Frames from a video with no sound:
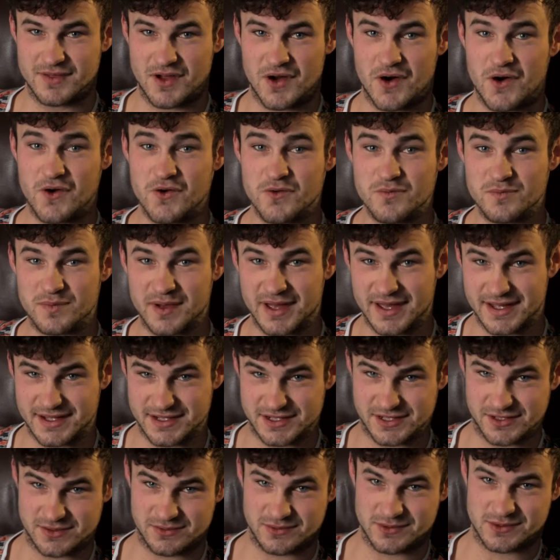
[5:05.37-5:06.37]

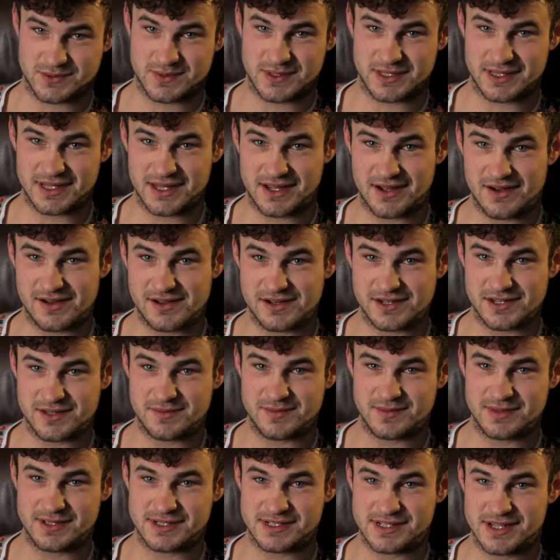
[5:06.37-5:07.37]
Homepage was what they called
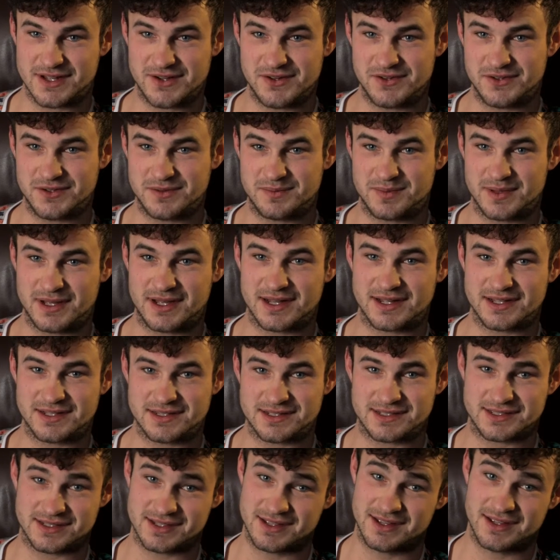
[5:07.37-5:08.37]
him in school
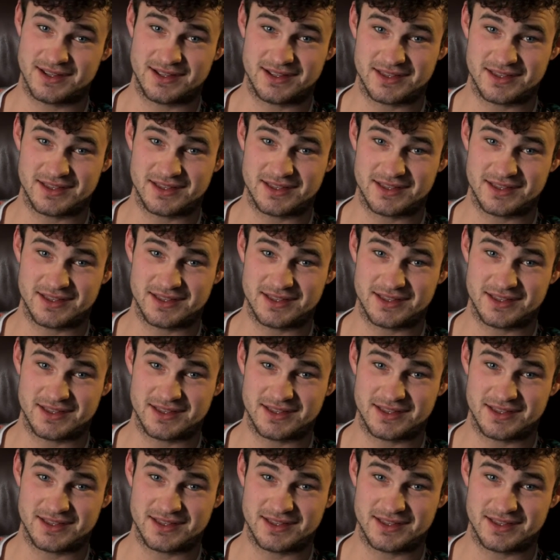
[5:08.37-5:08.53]
because